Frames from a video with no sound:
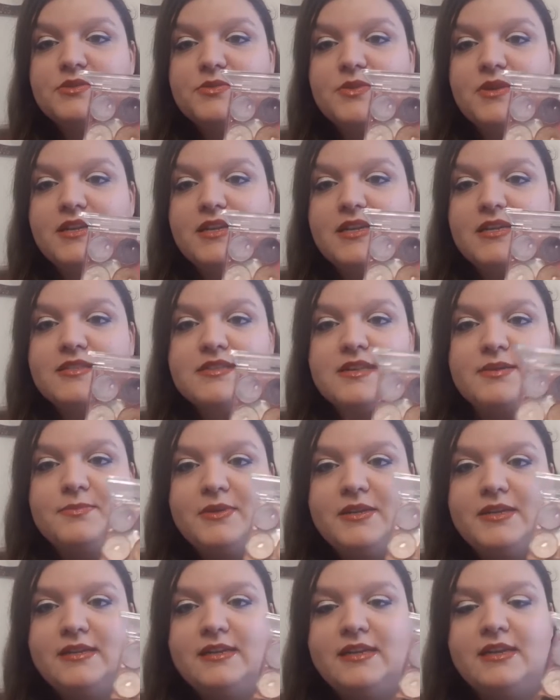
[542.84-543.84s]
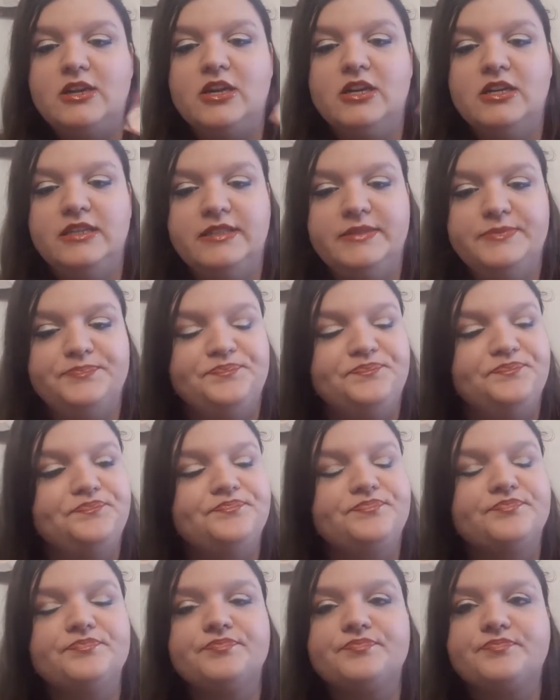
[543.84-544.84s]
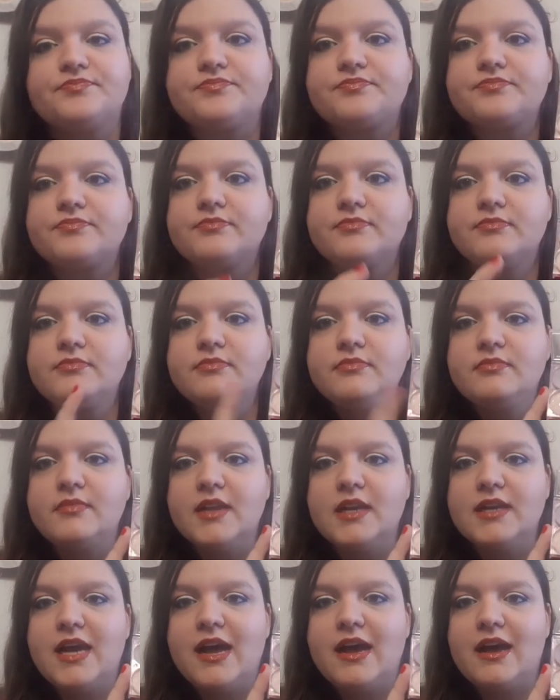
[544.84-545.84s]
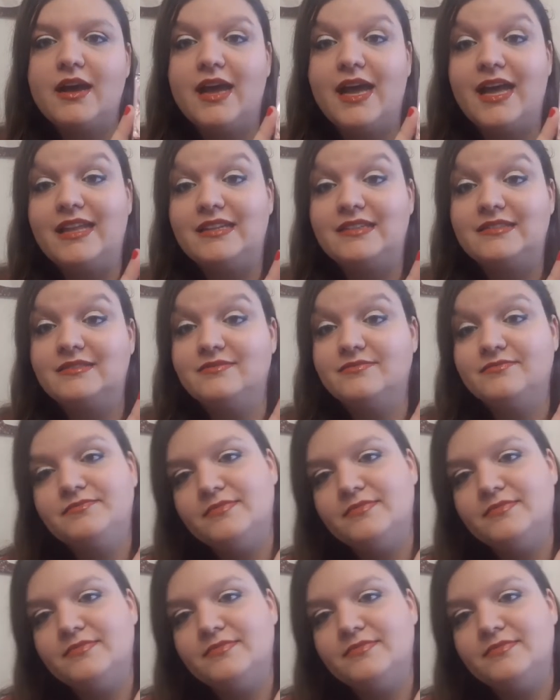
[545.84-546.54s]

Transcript: one is completely gone. And